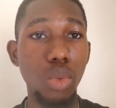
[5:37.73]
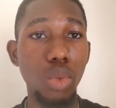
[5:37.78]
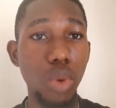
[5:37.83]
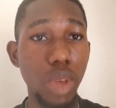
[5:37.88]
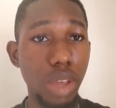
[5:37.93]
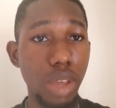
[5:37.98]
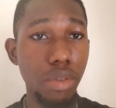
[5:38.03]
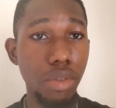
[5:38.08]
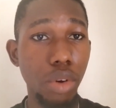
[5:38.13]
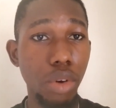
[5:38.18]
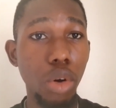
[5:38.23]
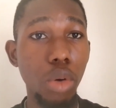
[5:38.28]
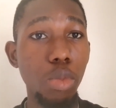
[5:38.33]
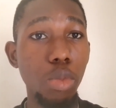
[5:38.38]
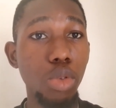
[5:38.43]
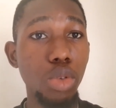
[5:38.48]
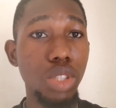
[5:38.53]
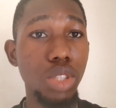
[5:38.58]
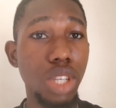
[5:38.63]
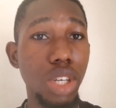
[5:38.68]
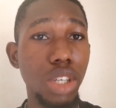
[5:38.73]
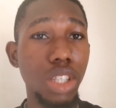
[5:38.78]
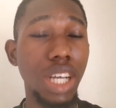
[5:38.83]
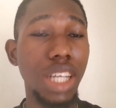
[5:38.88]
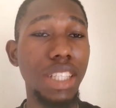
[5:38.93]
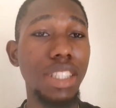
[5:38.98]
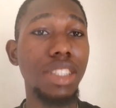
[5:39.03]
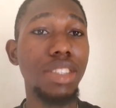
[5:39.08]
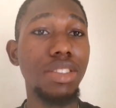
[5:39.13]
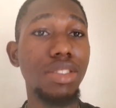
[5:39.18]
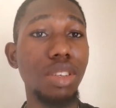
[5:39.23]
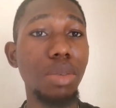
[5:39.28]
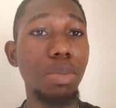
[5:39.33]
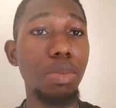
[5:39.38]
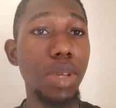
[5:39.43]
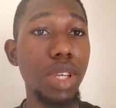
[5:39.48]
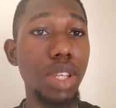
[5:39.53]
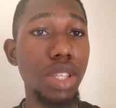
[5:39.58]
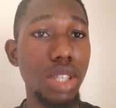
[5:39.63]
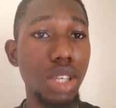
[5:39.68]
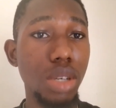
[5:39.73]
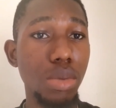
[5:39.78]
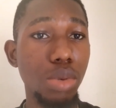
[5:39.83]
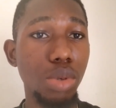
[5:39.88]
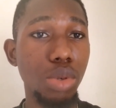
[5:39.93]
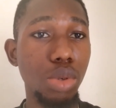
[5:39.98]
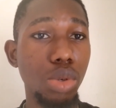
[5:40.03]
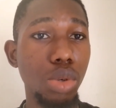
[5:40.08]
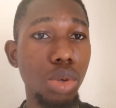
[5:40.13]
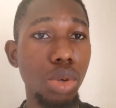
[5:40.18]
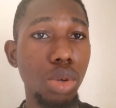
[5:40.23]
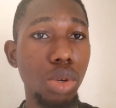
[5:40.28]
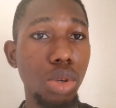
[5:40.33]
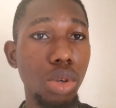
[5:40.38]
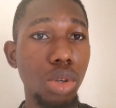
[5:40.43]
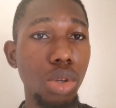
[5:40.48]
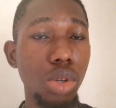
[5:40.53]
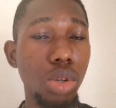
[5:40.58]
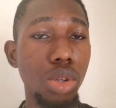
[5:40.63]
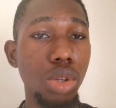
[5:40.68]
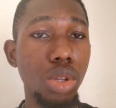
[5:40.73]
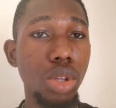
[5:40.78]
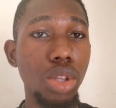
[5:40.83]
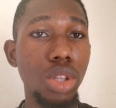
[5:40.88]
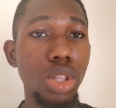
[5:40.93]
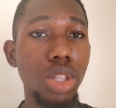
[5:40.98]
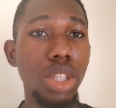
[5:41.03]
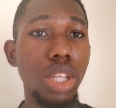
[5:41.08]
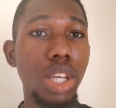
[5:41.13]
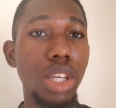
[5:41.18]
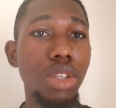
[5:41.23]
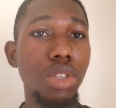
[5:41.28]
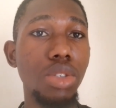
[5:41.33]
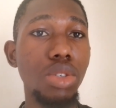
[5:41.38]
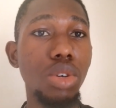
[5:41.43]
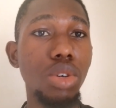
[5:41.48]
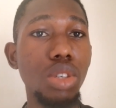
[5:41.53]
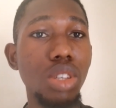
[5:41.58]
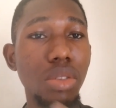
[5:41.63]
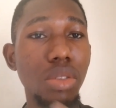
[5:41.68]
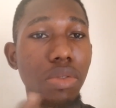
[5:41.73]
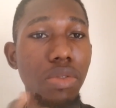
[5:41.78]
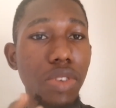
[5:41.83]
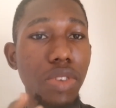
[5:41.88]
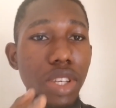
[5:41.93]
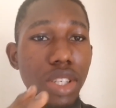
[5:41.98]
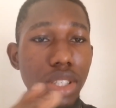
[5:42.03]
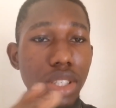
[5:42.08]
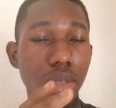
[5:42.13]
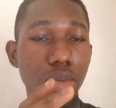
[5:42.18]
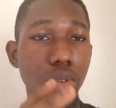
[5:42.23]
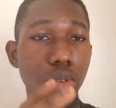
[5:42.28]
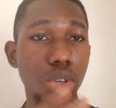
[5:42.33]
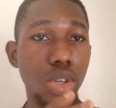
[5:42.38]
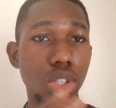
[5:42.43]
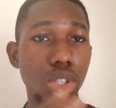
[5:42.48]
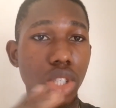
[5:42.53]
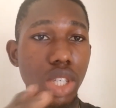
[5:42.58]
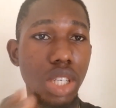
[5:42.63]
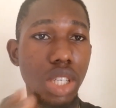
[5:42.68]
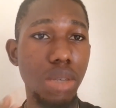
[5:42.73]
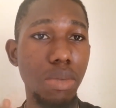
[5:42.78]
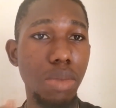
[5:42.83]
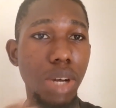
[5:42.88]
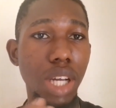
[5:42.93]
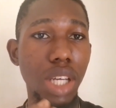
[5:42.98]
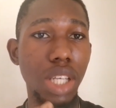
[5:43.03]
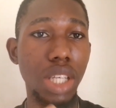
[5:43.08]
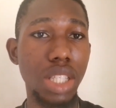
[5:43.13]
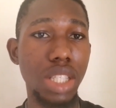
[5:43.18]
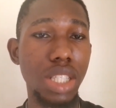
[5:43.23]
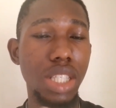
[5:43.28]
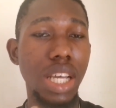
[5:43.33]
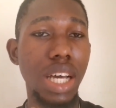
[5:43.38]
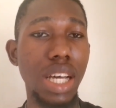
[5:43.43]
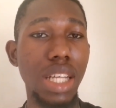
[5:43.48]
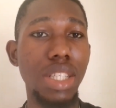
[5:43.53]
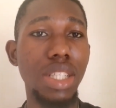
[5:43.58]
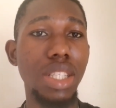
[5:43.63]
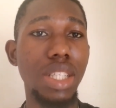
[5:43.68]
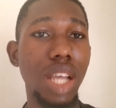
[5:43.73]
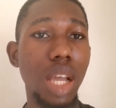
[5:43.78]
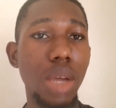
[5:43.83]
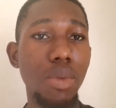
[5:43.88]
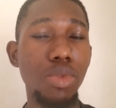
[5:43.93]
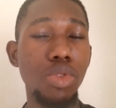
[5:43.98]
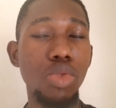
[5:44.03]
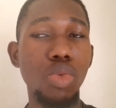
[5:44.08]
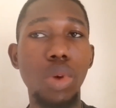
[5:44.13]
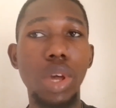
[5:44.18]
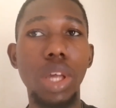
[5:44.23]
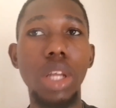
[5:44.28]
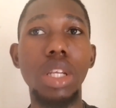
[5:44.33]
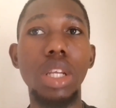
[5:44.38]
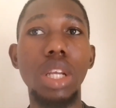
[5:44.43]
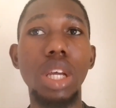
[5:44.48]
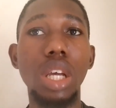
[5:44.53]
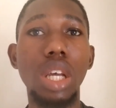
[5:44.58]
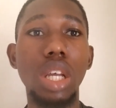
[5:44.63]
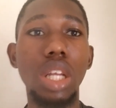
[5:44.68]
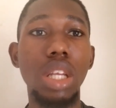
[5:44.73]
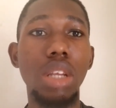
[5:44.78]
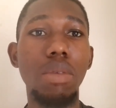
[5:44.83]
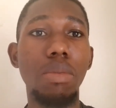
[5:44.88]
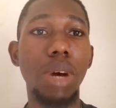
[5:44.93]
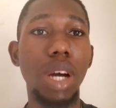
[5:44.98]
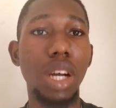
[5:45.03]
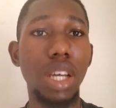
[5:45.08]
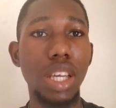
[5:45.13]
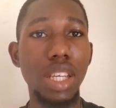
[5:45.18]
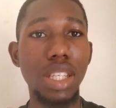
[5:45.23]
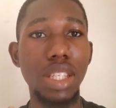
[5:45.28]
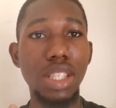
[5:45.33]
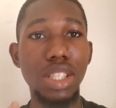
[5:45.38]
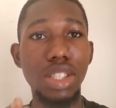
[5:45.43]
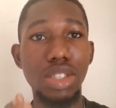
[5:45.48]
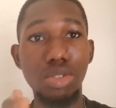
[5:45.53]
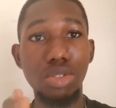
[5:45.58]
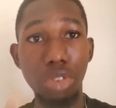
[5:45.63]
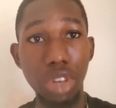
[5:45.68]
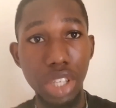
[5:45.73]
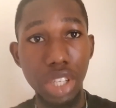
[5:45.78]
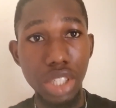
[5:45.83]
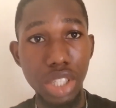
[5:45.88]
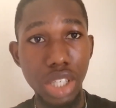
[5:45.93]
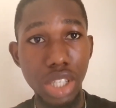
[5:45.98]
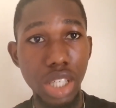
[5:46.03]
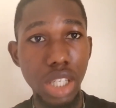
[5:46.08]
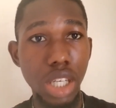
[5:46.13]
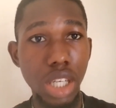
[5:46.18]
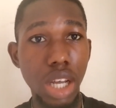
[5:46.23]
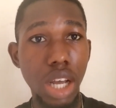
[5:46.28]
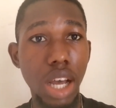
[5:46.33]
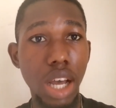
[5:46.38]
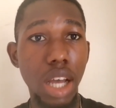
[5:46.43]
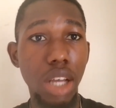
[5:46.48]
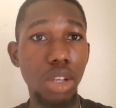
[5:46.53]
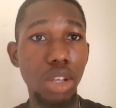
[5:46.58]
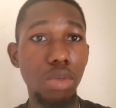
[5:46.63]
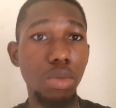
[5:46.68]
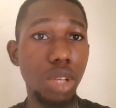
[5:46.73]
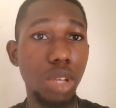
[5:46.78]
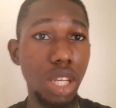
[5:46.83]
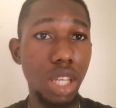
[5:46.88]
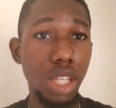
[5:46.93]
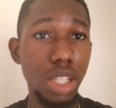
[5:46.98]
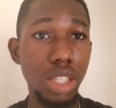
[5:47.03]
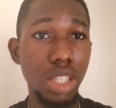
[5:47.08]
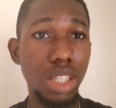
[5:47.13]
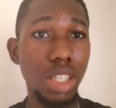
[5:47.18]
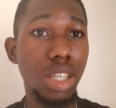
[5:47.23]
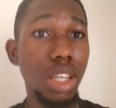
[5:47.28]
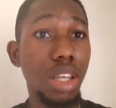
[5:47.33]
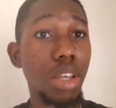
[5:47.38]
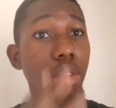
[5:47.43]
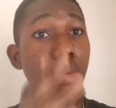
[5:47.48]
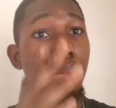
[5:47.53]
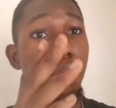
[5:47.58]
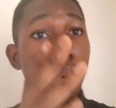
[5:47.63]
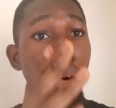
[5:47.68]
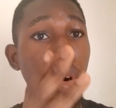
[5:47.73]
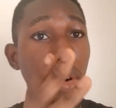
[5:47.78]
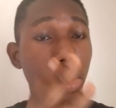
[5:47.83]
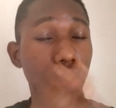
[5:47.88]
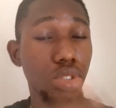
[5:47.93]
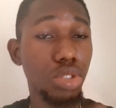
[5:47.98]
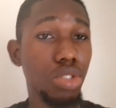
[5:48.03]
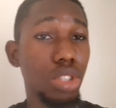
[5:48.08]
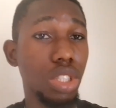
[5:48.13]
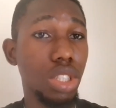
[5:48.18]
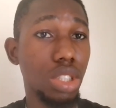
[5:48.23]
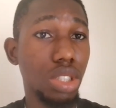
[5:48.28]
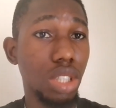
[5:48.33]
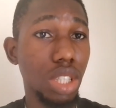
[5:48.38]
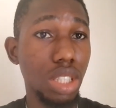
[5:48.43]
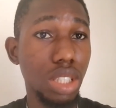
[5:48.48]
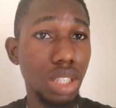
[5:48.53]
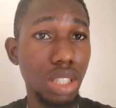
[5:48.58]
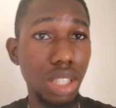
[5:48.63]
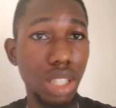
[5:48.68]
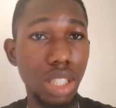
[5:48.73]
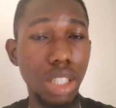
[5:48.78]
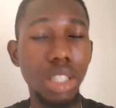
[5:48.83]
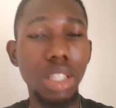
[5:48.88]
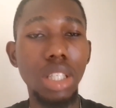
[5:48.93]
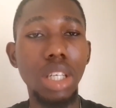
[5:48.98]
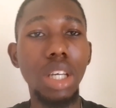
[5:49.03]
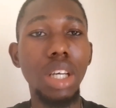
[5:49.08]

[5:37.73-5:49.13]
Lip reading: wave or model that is repeatable, then you know the phases, because in the market there are times when the market is ranging, accumulating, impulse, retracing,